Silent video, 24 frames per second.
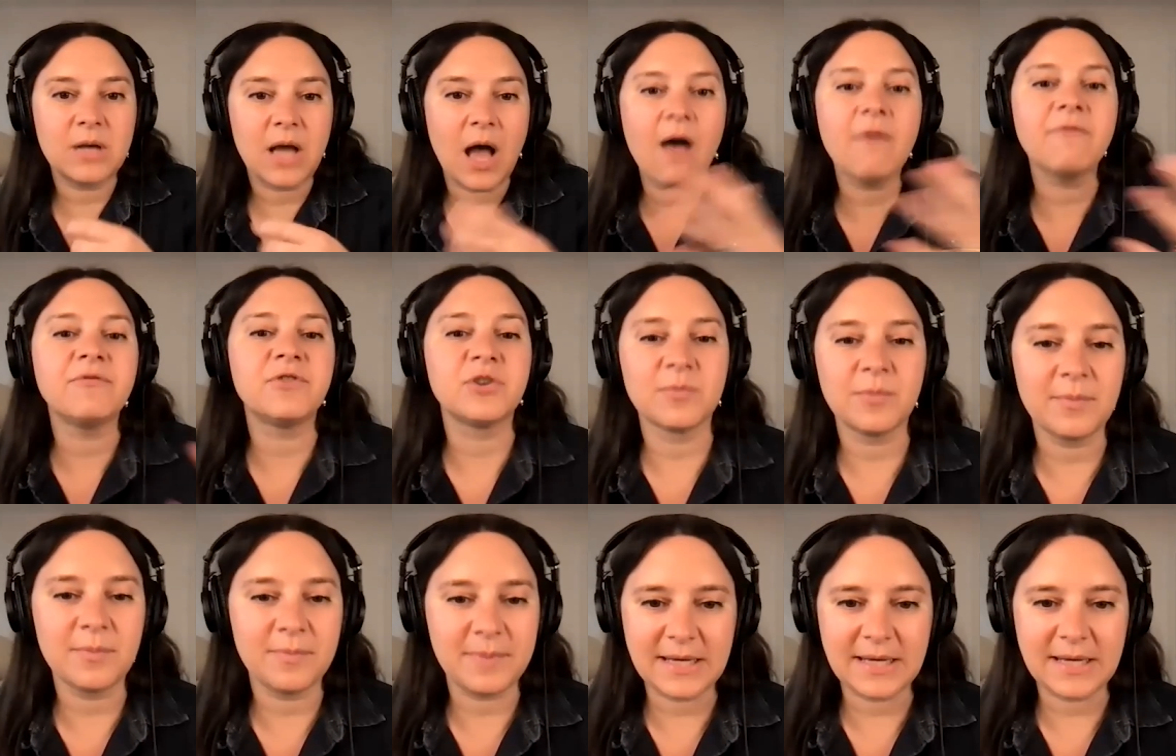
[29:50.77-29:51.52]

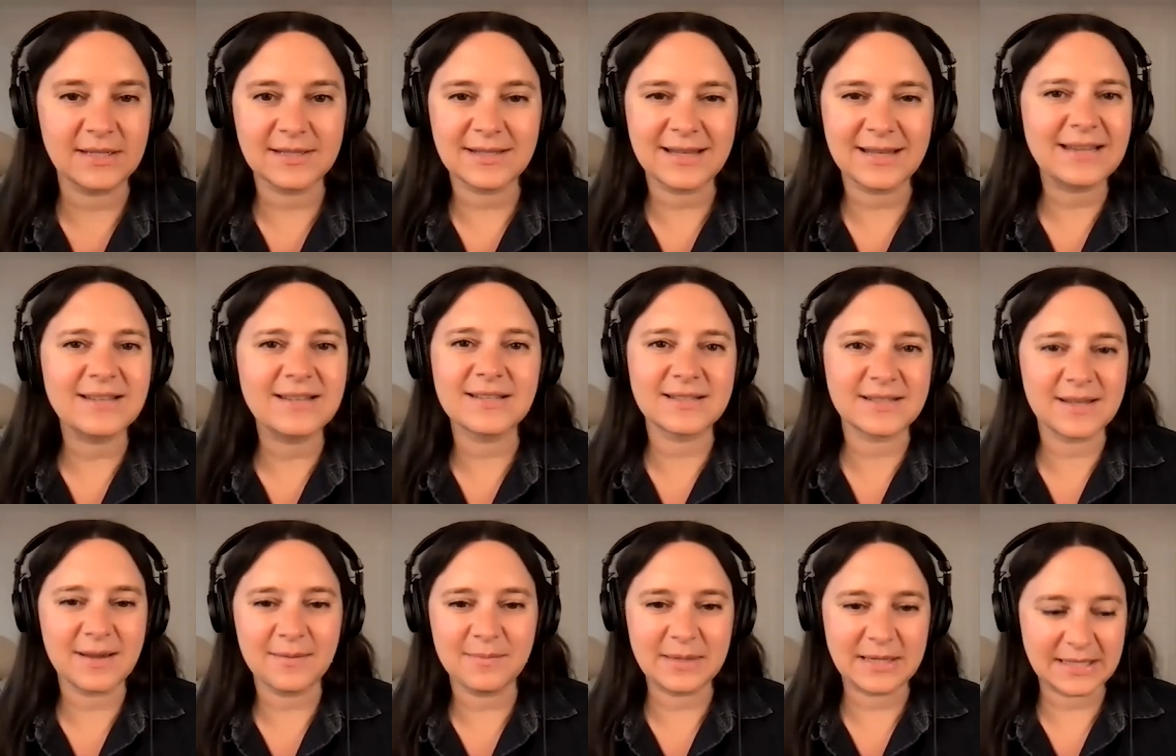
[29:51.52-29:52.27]
comfortable being disliked
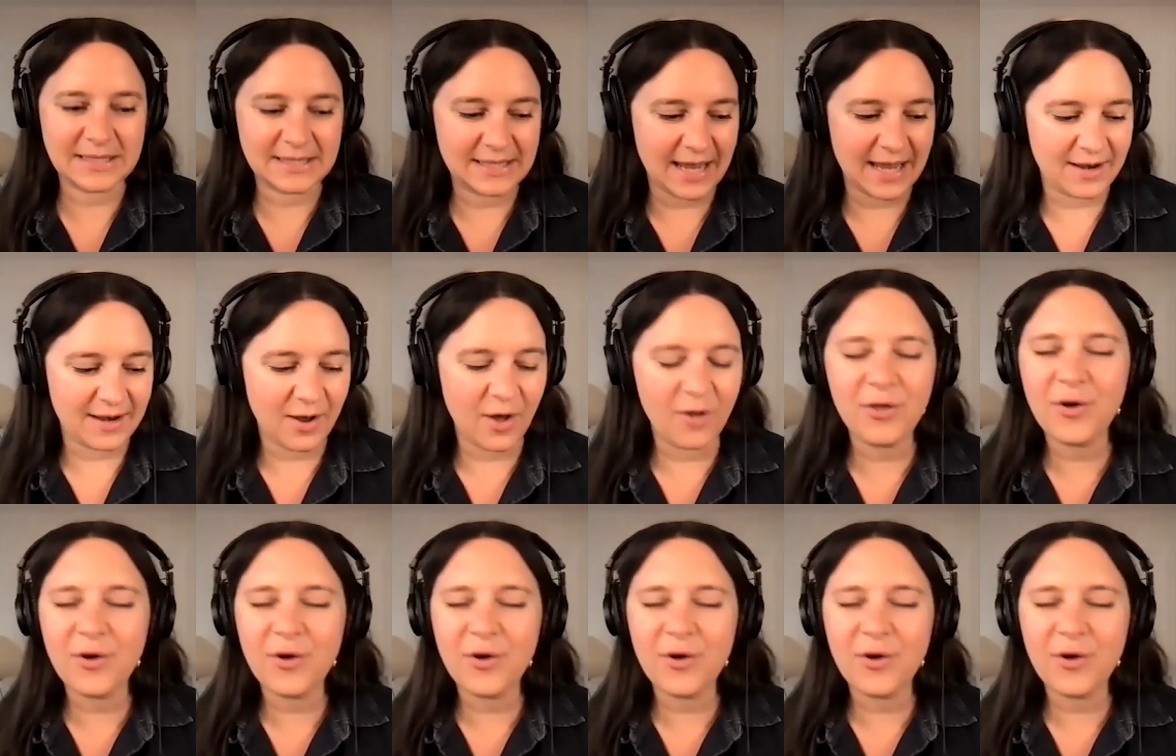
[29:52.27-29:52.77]
to some extent